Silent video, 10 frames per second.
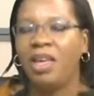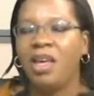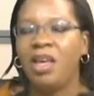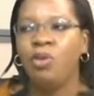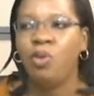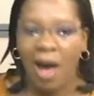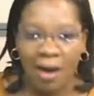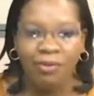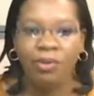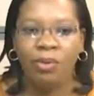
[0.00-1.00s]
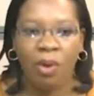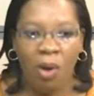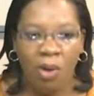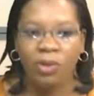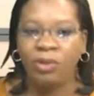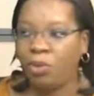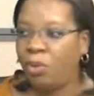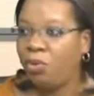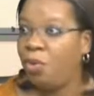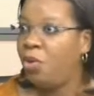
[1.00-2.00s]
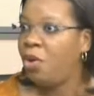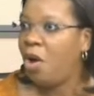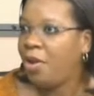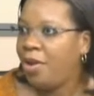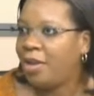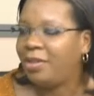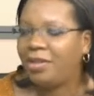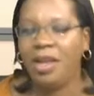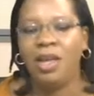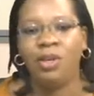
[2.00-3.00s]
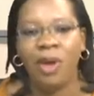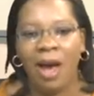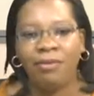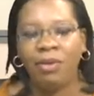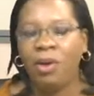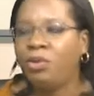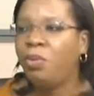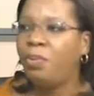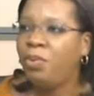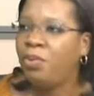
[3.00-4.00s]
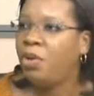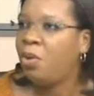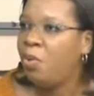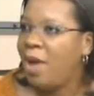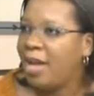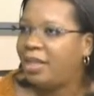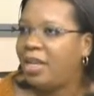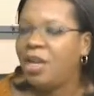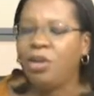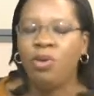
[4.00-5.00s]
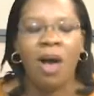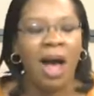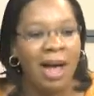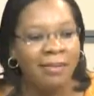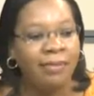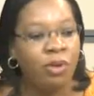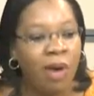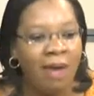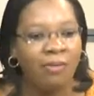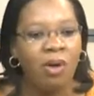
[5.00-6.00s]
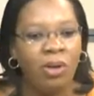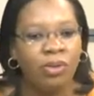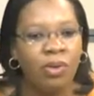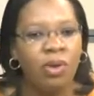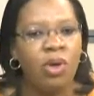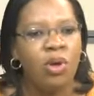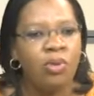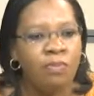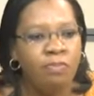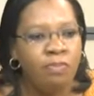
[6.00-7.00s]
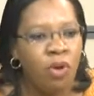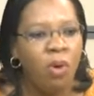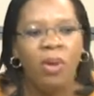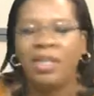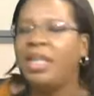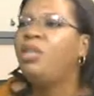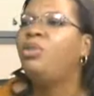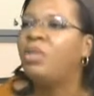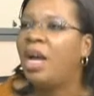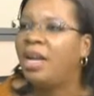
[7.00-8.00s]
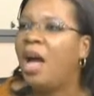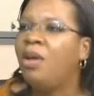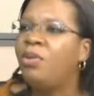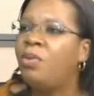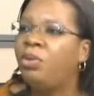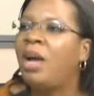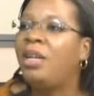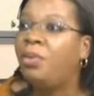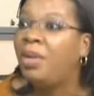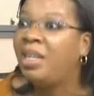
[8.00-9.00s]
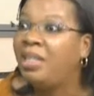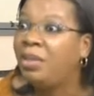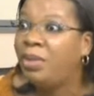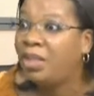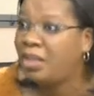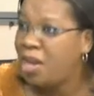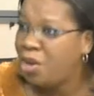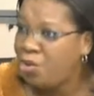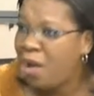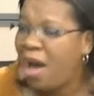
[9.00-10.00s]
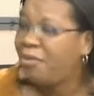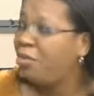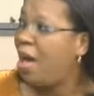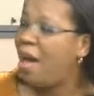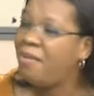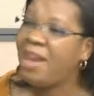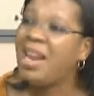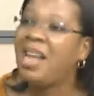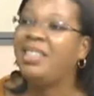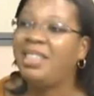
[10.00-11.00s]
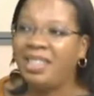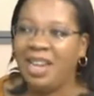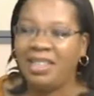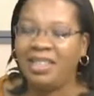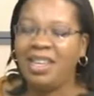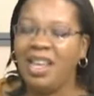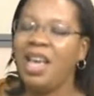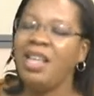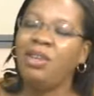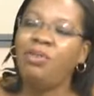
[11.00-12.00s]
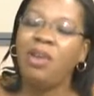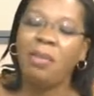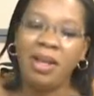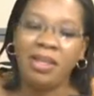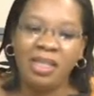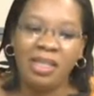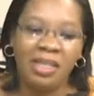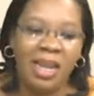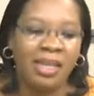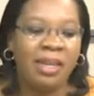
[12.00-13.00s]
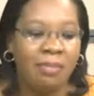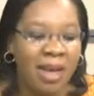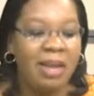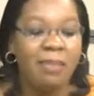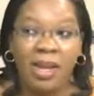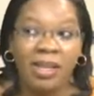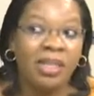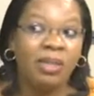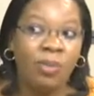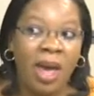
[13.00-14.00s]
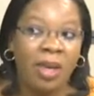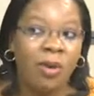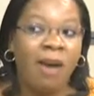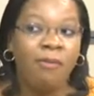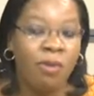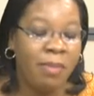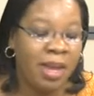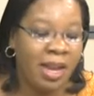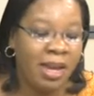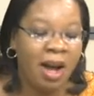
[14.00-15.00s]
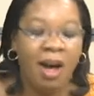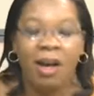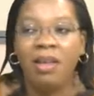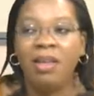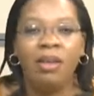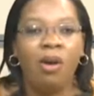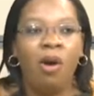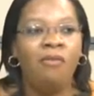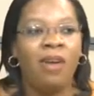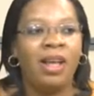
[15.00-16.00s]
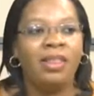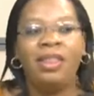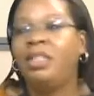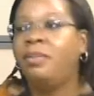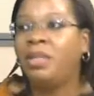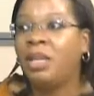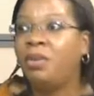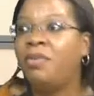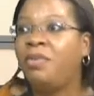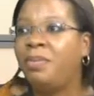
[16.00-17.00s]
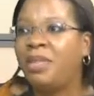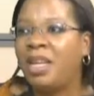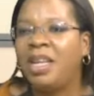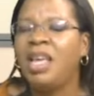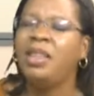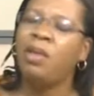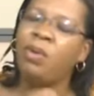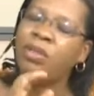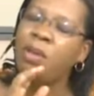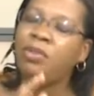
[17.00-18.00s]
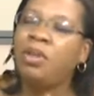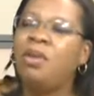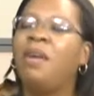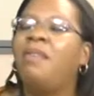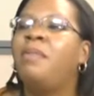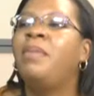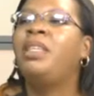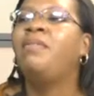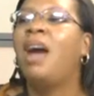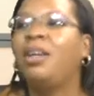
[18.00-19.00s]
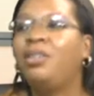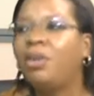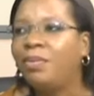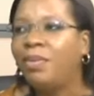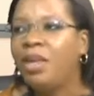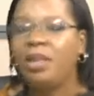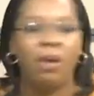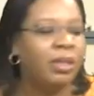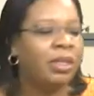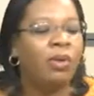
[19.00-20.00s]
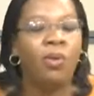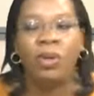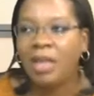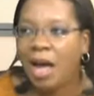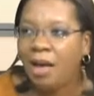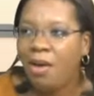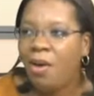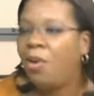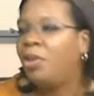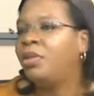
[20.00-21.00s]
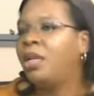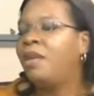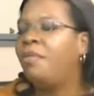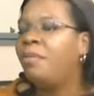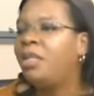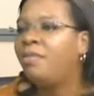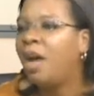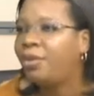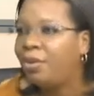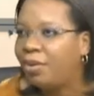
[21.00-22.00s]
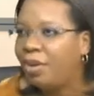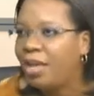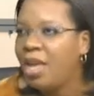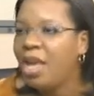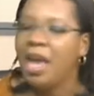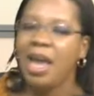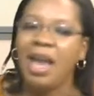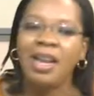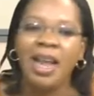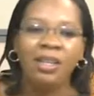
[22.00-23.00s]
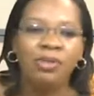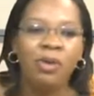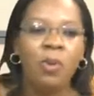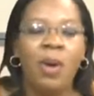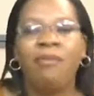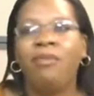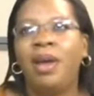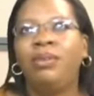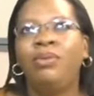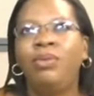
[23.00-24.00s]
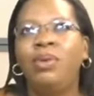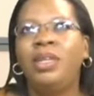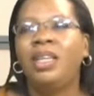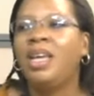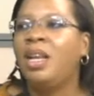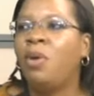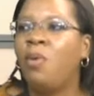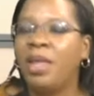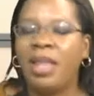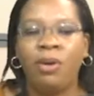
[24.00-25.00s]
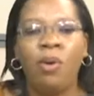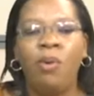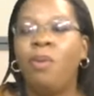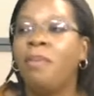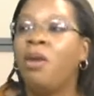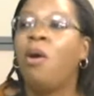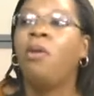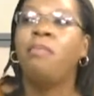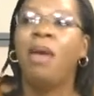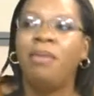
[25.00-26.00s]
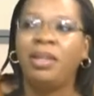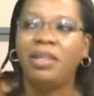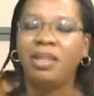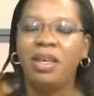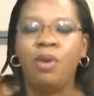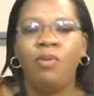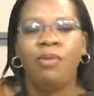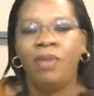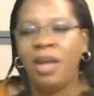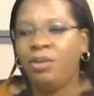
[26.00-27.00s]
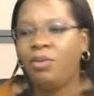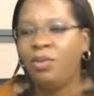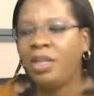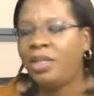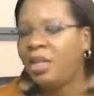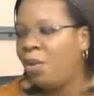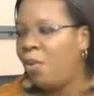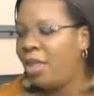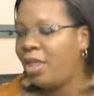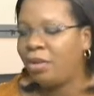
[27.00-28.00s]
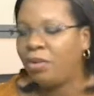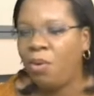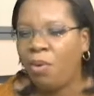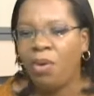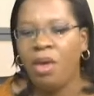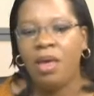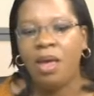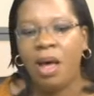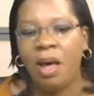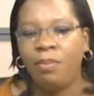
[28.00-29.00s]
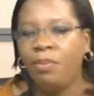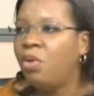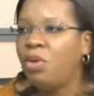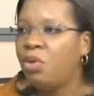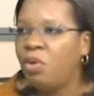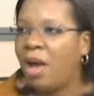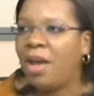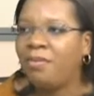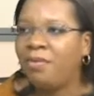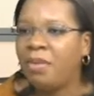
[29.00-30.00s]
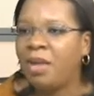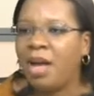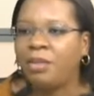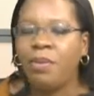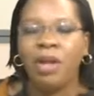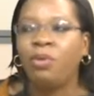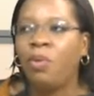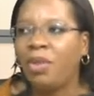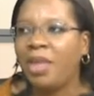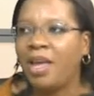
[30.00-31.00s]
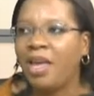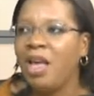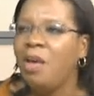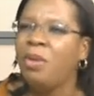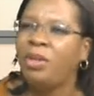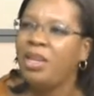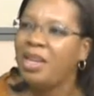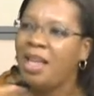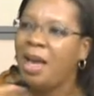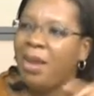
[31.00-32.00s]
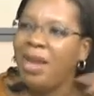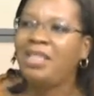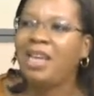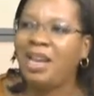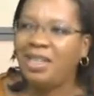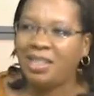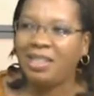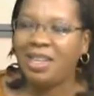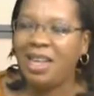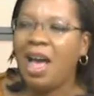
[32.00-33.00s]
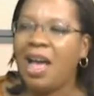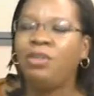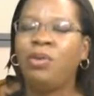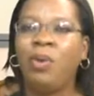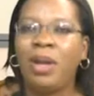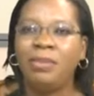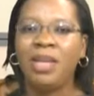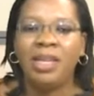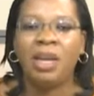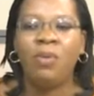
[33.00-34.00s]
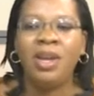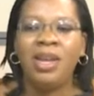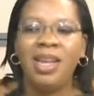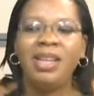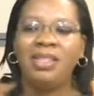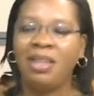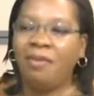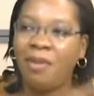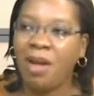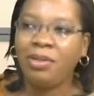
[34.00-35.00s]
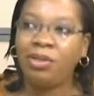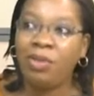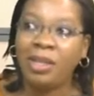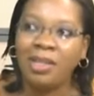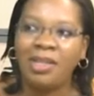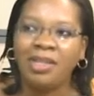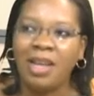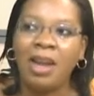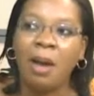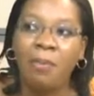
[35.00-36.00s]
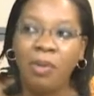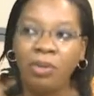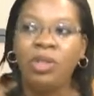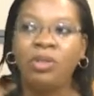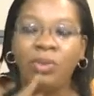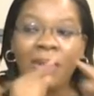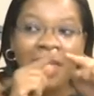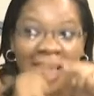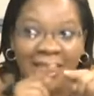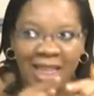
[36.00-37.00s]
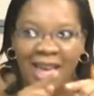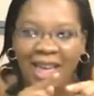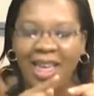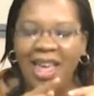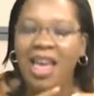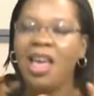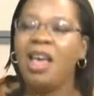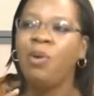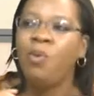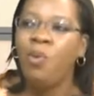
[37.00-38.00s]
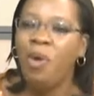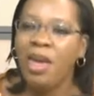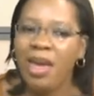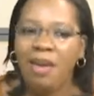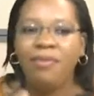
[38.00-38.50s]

you have to also know your audience. You have to also pull your weight. You have you have to also know what the issues are and how you want to adequately deal with it. You have to have an antecedent. The truth about it is that in many places where you have women that are over 30% or 50%, there was some sort of affirmative action. There was a quota or there was an affirmative action. In Nigeria, we have tried to do it in a way that, oh, women on merit. We've tried to do it in a way that, oh, um, you are a female aspirant, go there. But there are many challenges. And so, what I'm saying is that we need several strategies and approaches to get there. If